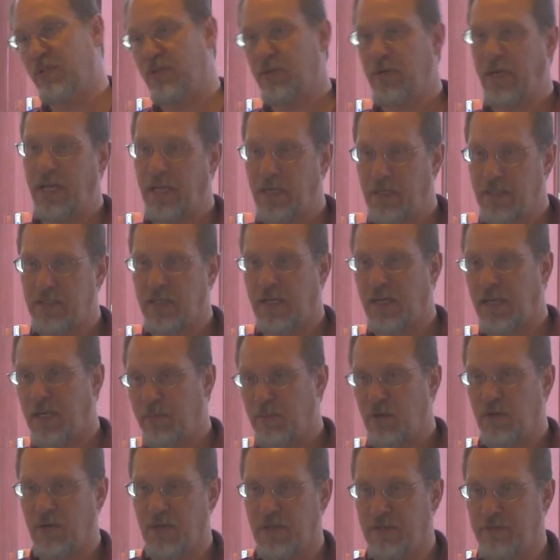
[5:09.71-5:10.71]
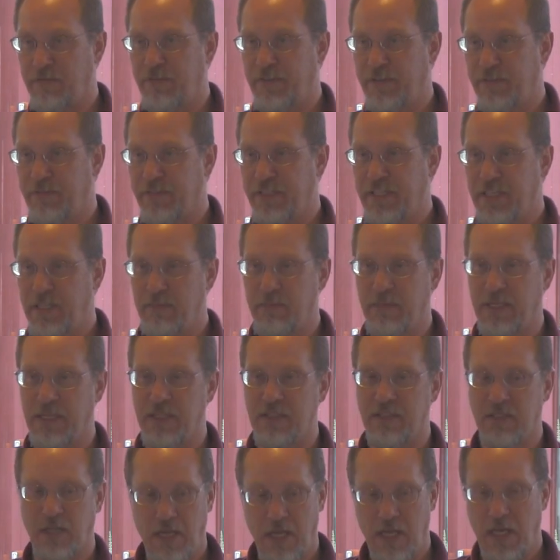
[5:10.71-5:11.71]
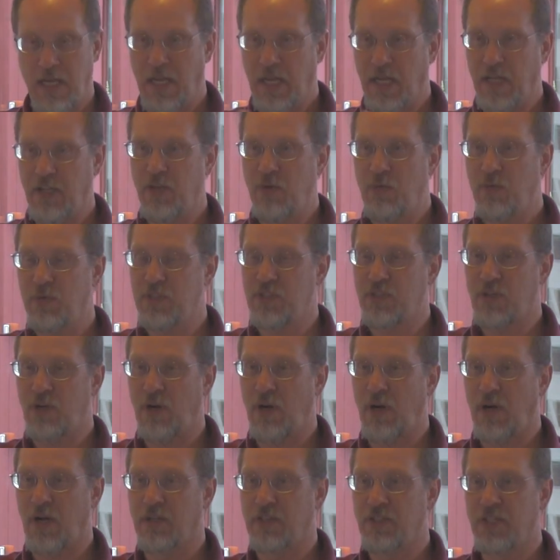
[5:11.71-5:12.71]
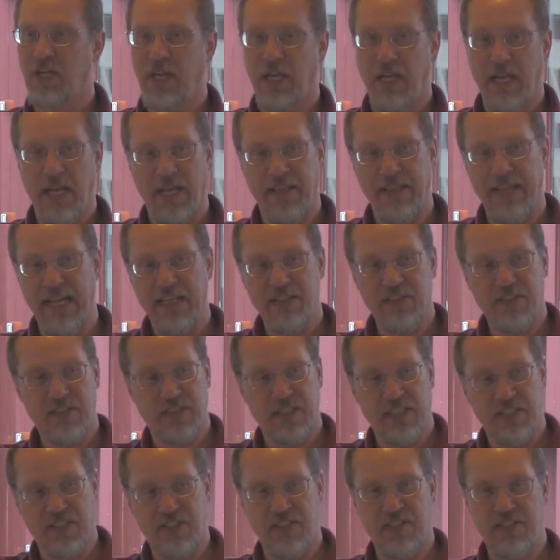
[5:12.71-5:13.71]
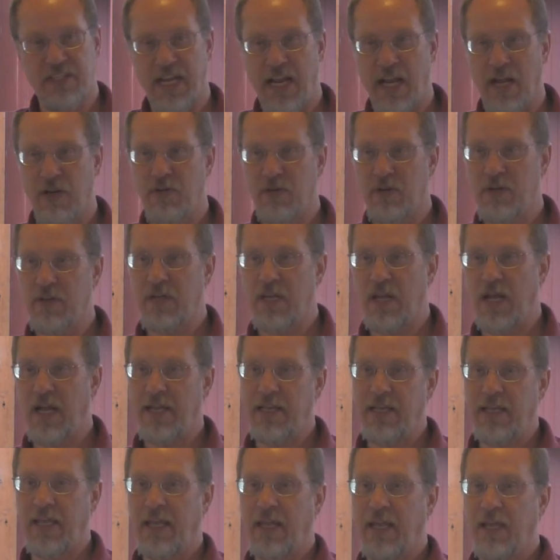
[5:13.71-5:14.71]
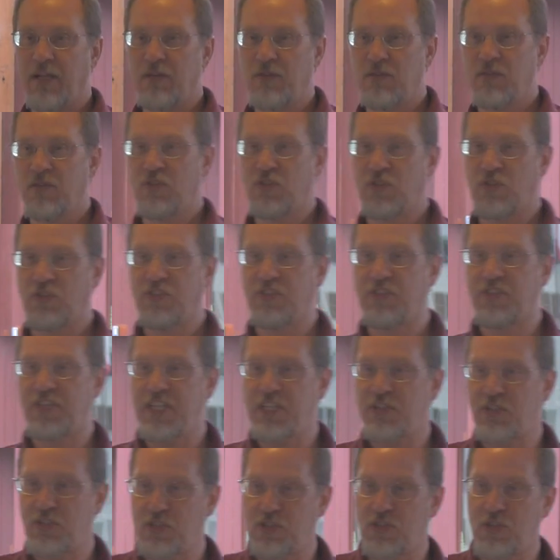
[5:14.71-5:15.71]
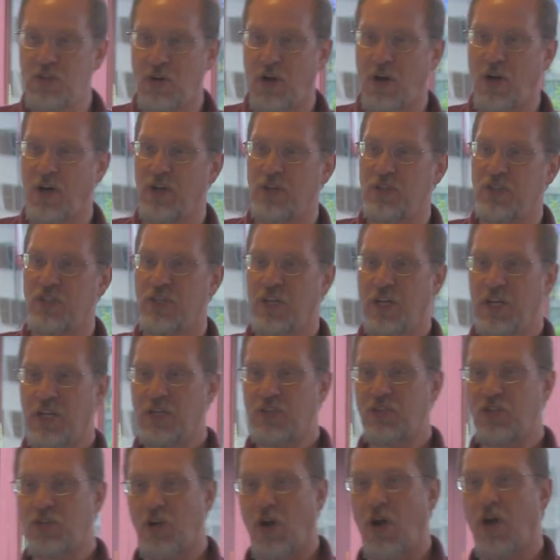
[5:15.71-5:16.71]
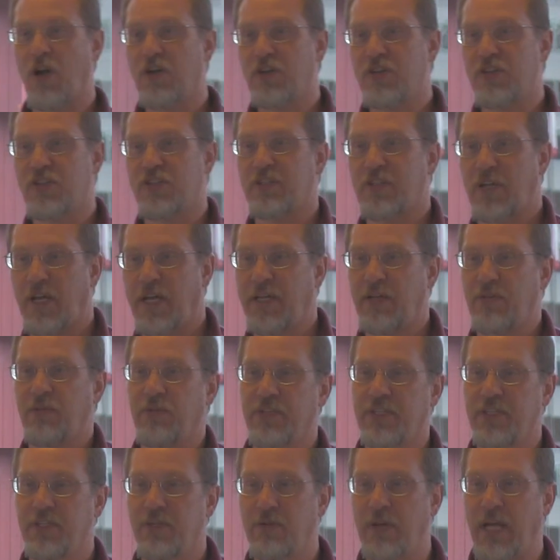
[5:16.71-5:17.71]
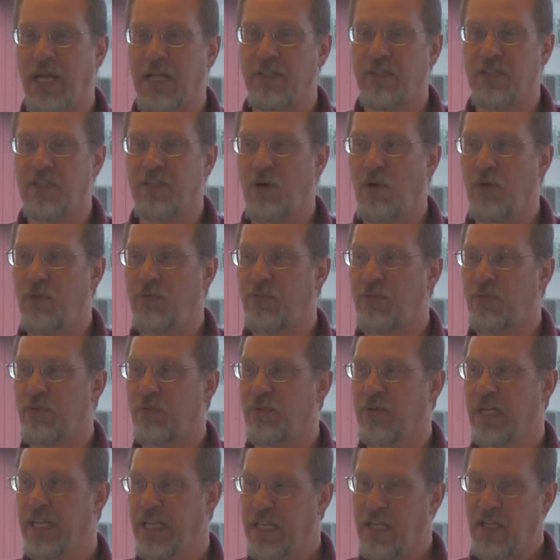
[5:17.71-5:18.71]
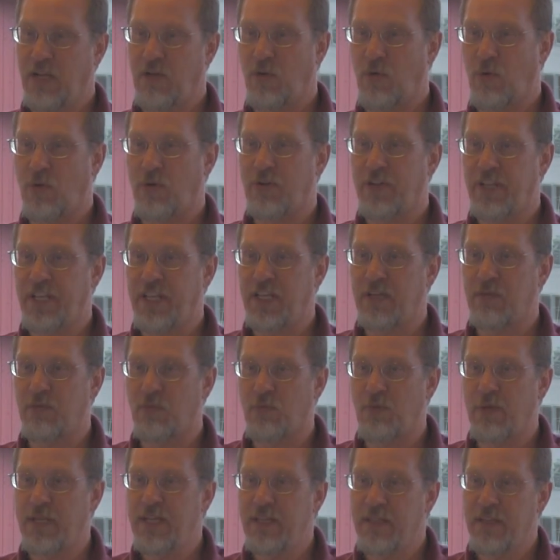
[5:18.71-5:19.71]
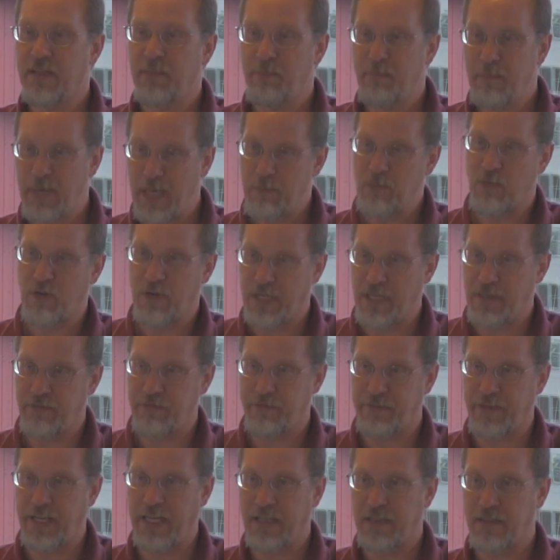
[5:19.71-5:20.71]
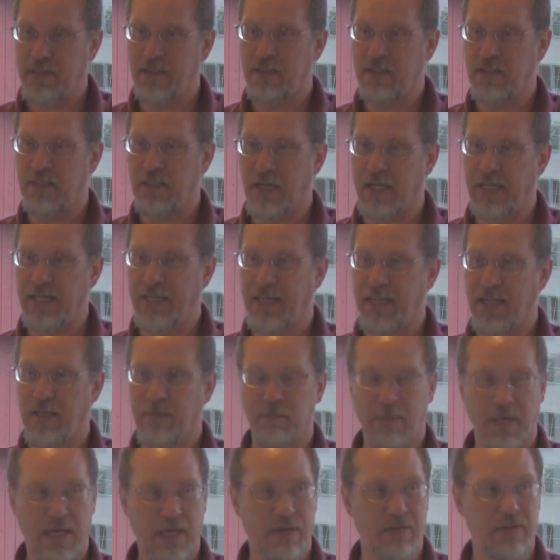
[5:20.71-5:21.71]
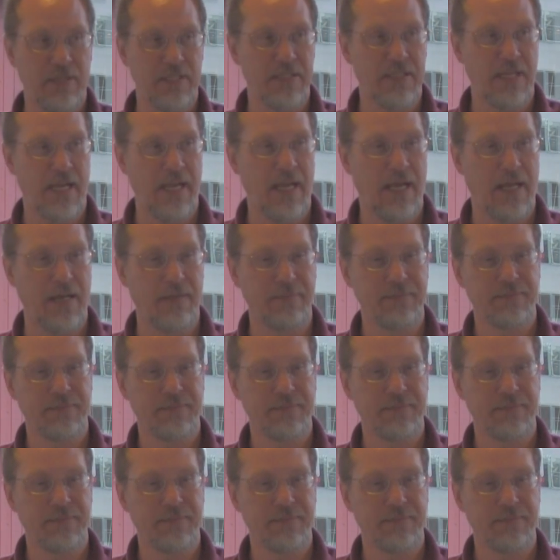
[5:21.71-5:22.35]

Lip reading: your egg timer on 15 minutes, and you would charge. And that's the standard NiCad discharge charge cycle that you had to go through in order to get rid of the memory effect that the NiCad batteries had.